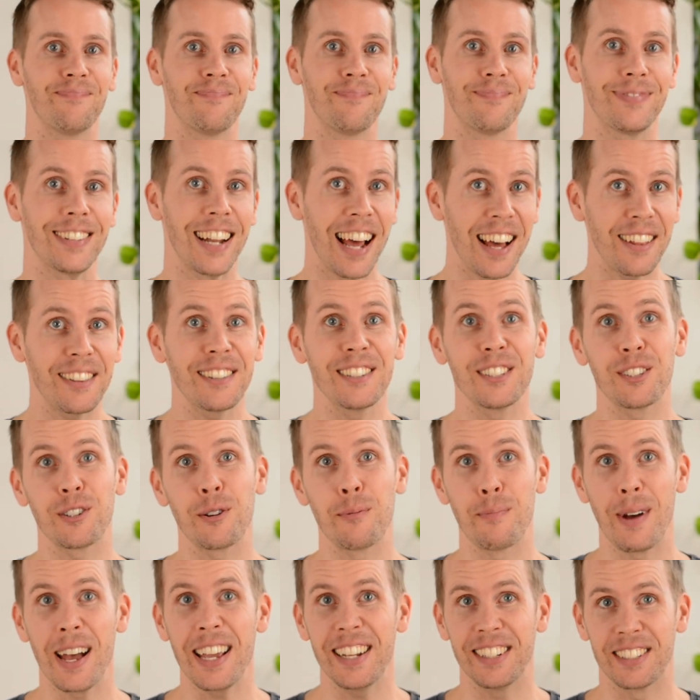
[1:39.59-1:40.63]
But Athens
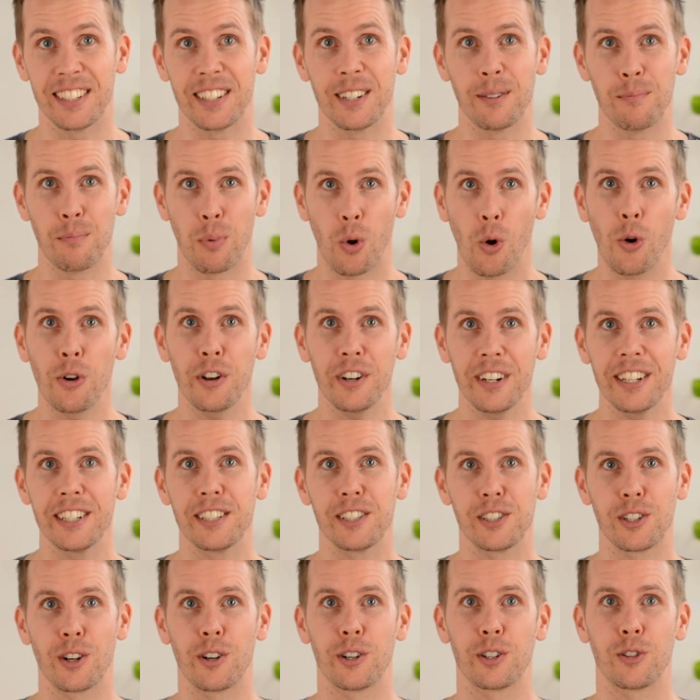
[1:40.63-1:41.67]
remains an important
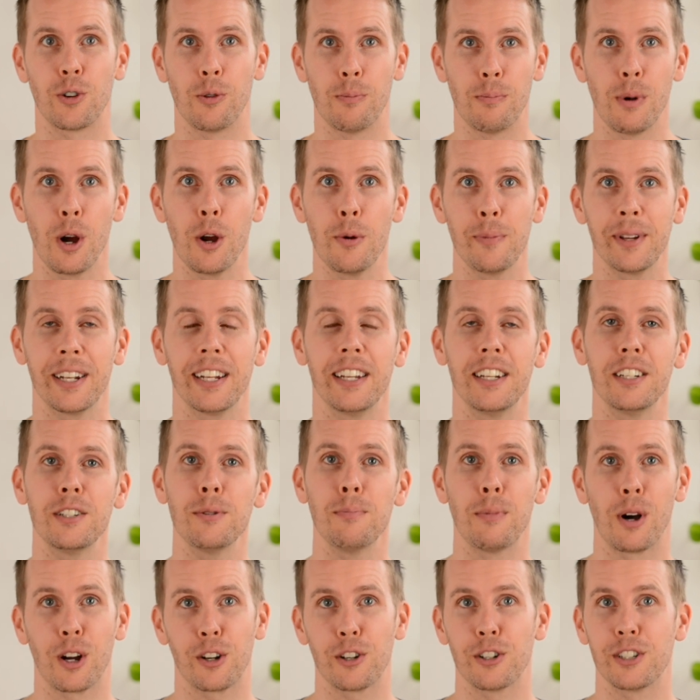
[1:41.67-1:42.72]
historical moment in
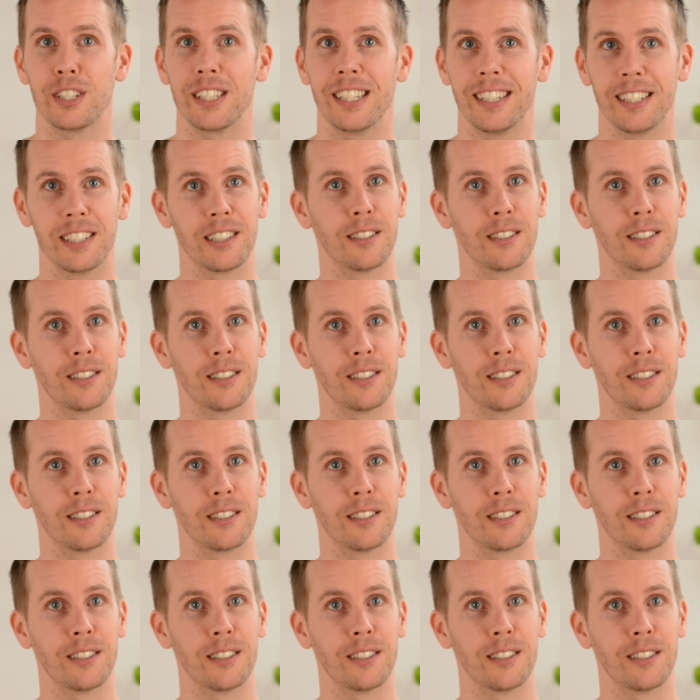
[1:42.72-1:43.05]
democracy's